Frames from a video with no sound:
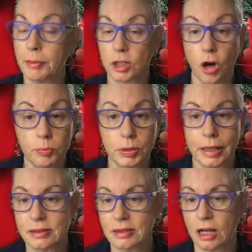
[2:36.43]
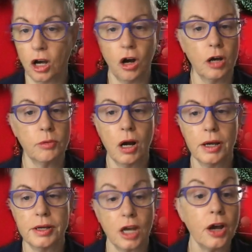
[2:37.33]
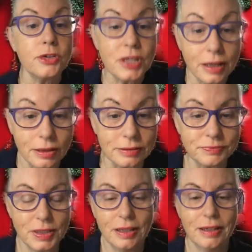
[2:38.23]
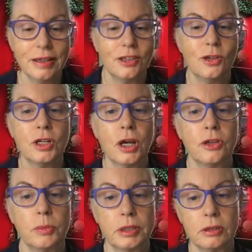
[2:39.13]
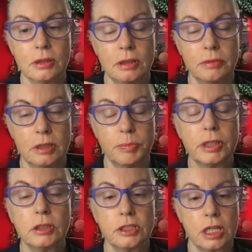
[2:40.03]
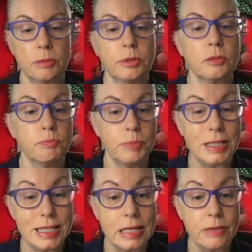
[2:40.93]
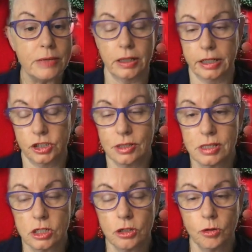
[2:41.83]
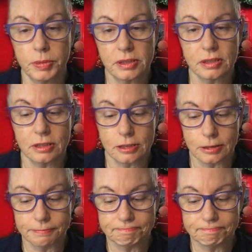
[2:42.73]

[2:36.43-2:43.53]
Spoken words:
complex, a high rise, a hotel, you know the builder is going to put deep foundations into your business.